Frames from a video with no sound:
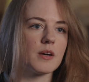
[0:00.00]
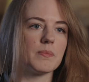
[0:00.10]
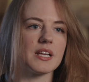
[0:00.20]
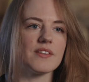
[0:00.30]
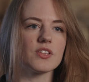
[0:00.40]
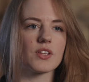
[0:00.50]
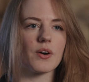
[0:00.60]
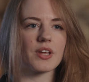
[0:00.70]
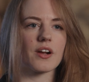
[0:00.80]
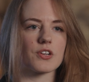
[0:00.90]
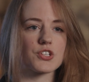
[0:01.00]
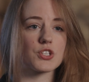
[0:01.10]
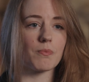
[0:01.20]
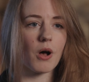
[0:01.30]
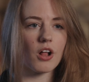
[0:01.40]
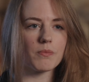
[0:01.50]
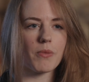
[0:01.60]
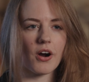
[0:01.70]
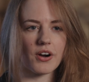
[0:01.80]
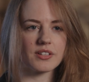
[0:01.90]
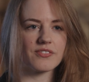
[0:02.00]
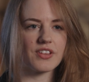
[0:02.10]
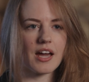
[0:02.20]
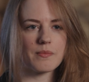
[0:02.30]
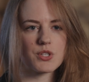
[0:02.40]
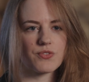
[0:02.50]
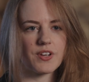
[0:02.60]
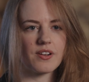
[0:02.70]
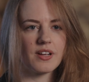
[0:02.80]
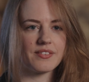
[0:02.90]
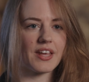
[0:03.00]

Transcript: But even though they are a small part of the atmosphere,